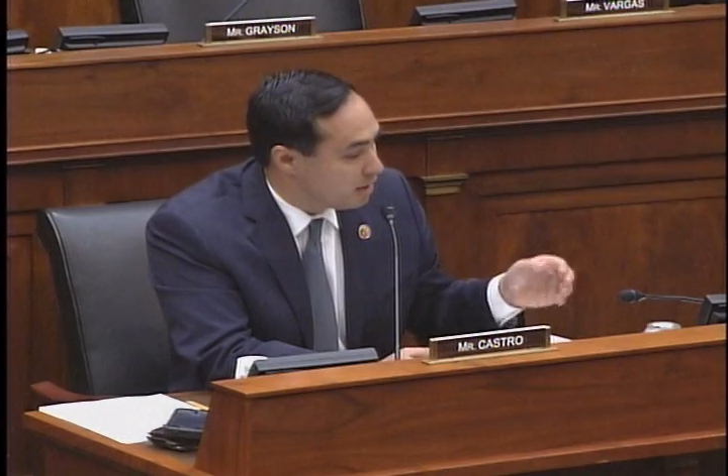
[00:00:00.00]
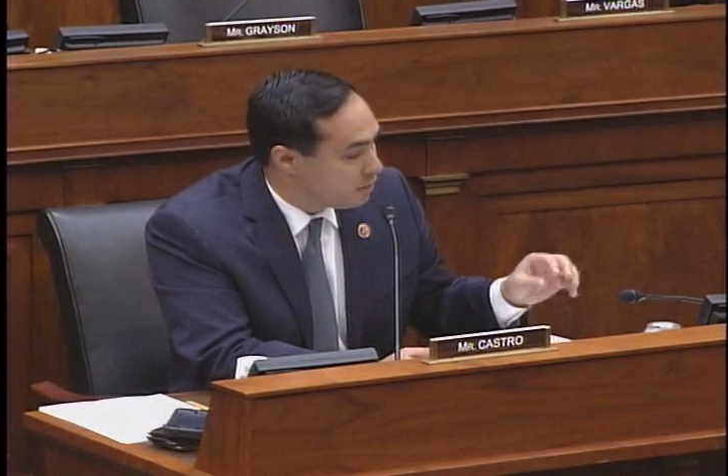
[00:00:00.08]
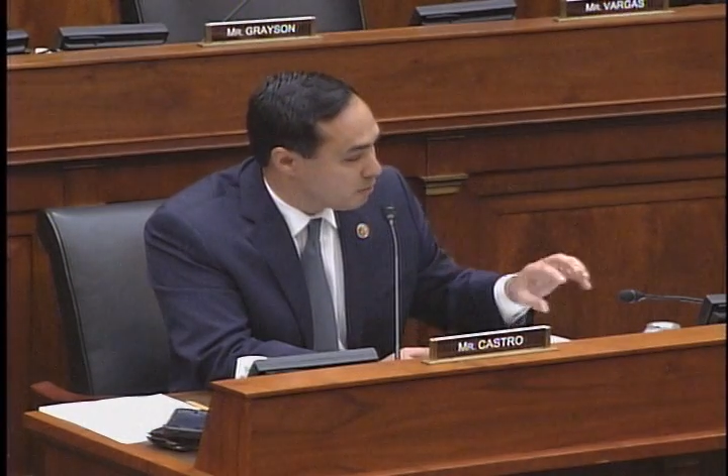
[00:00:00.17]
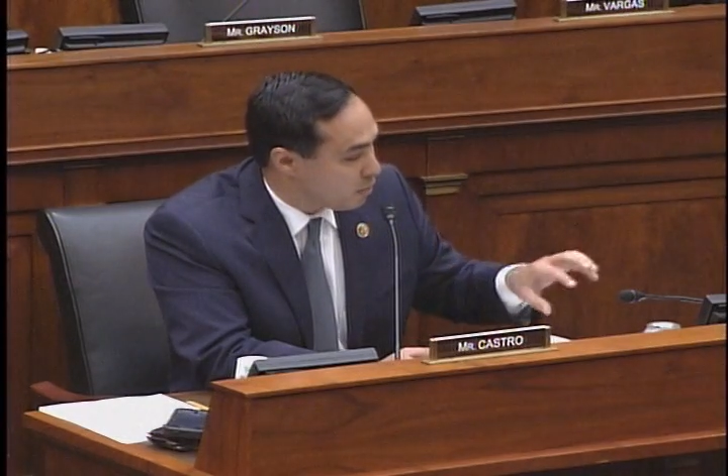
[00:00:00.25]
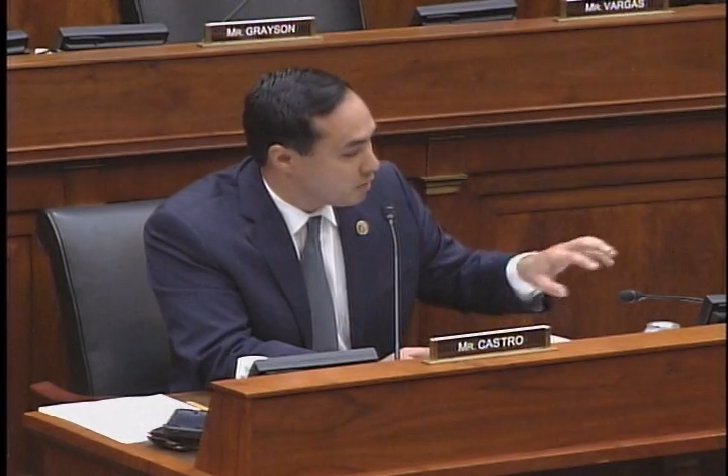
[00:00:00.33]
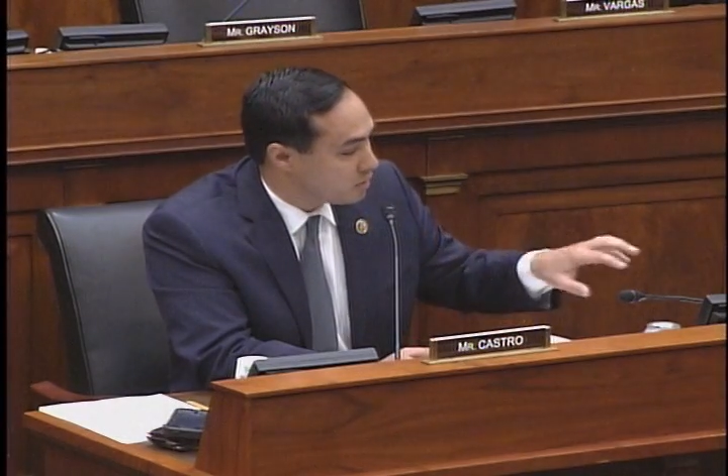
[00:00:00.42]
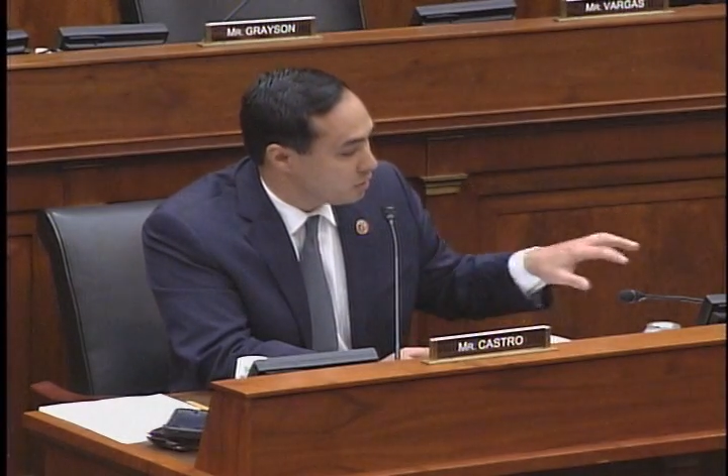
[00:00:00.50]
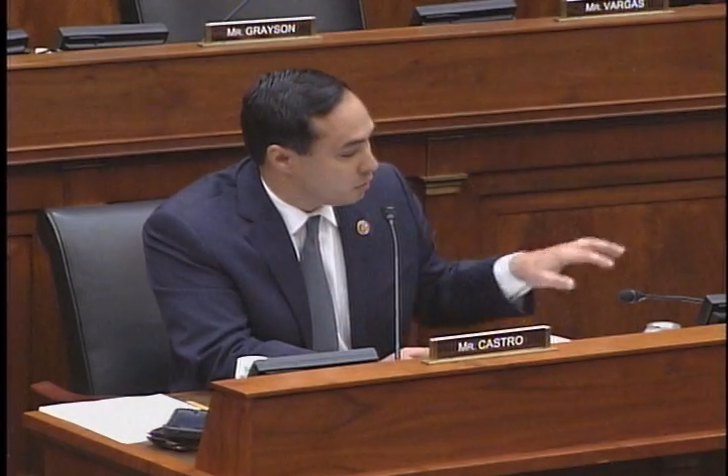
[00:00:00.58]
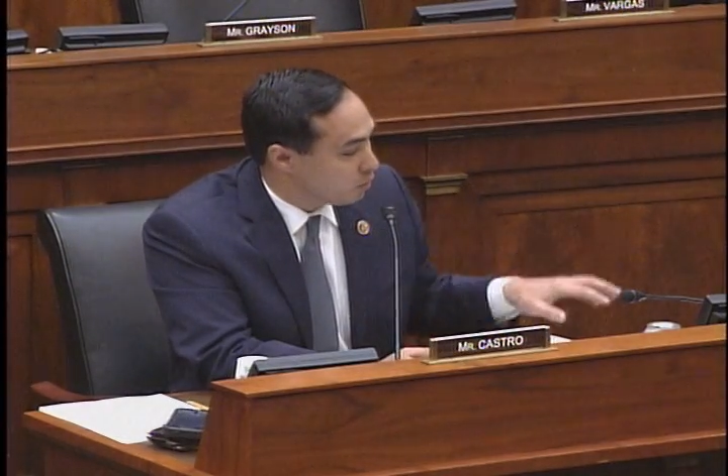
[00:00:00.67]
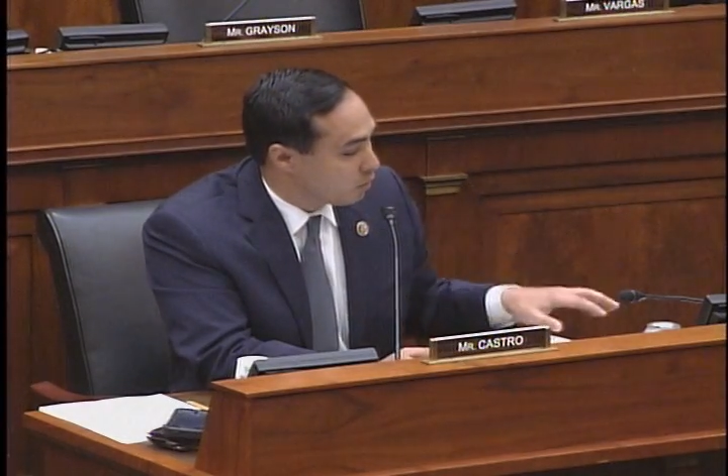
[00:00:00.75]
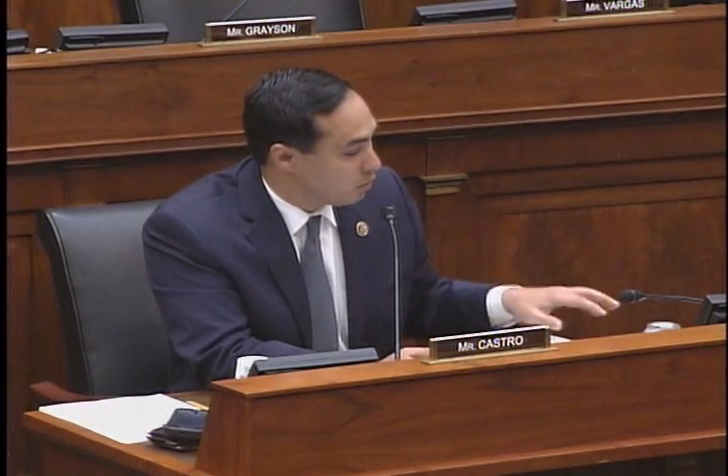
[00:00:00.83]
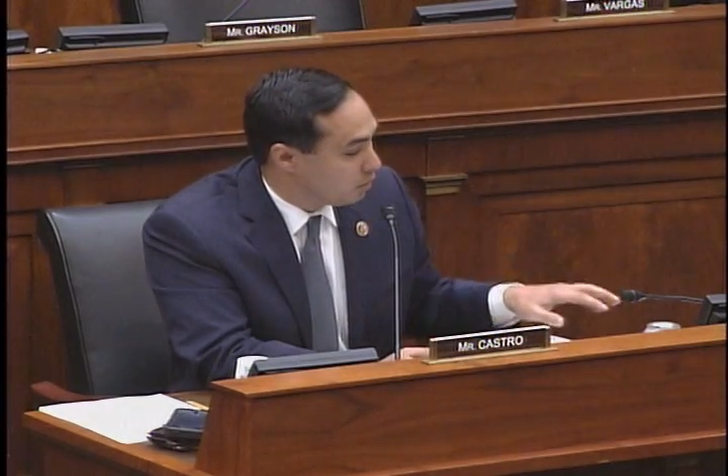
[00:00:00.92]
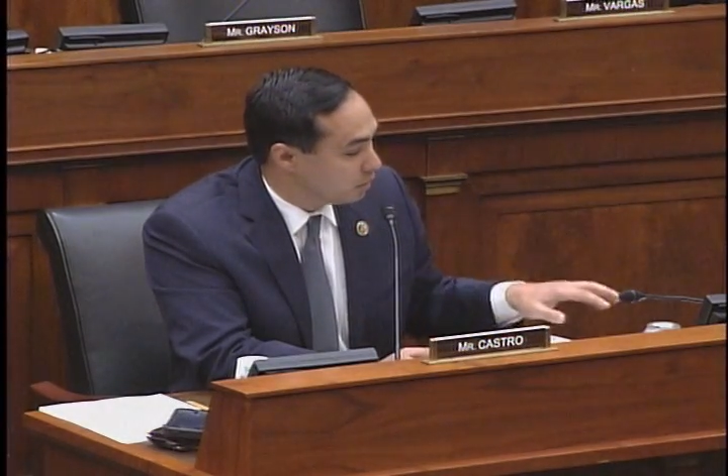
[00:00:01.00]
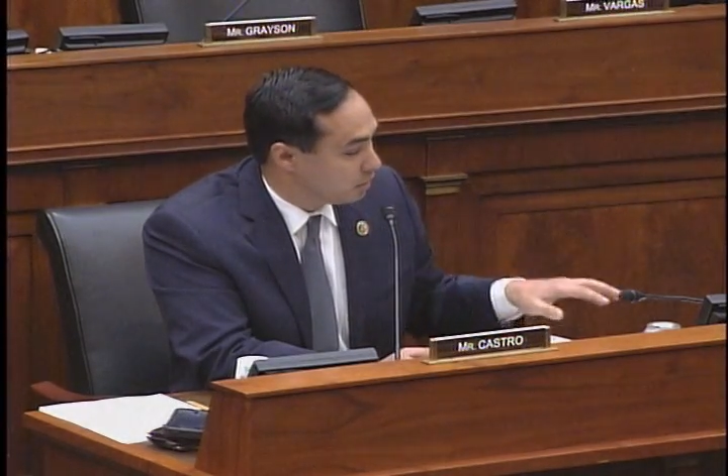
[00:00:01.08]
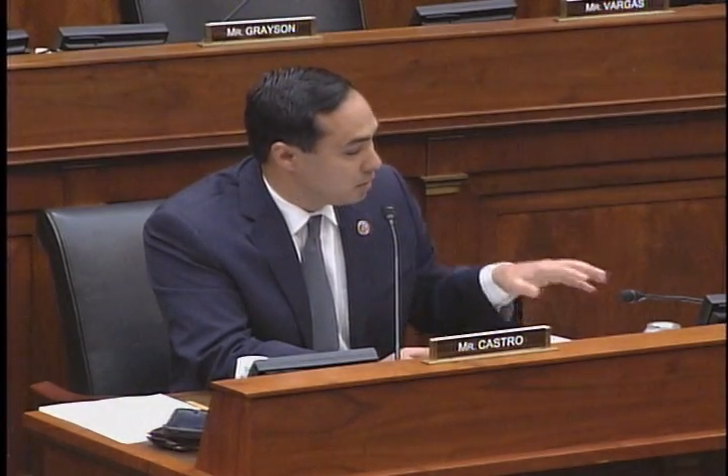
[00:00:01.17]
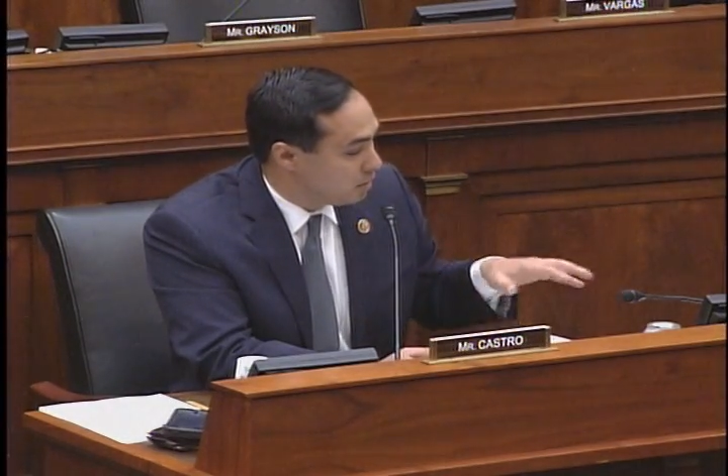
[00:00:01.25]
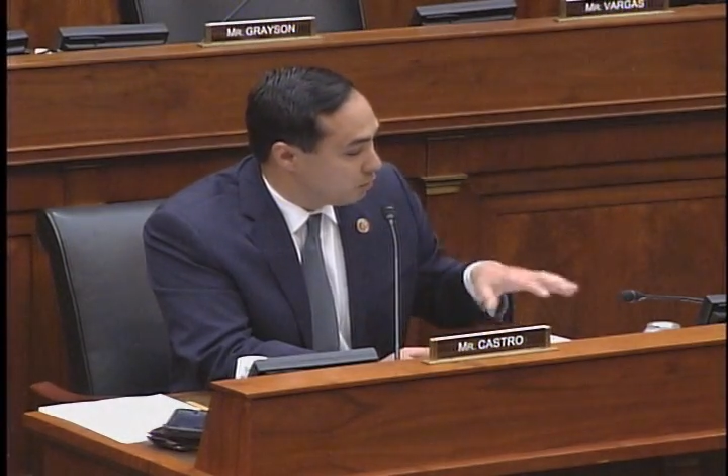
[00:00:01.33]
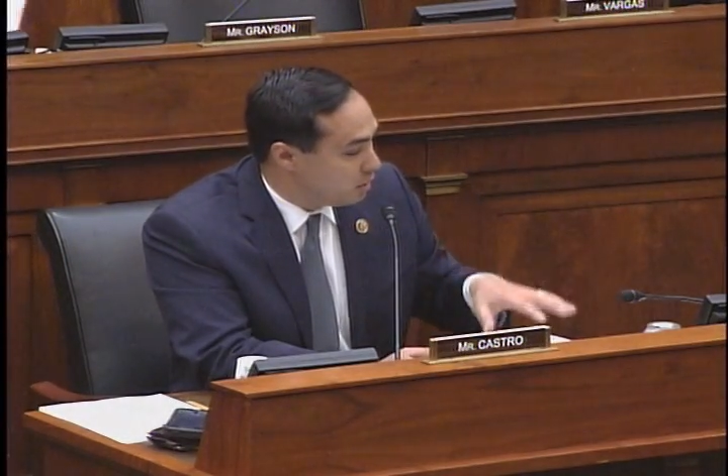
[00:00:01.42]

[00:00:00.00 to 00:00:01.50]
other parts of the world,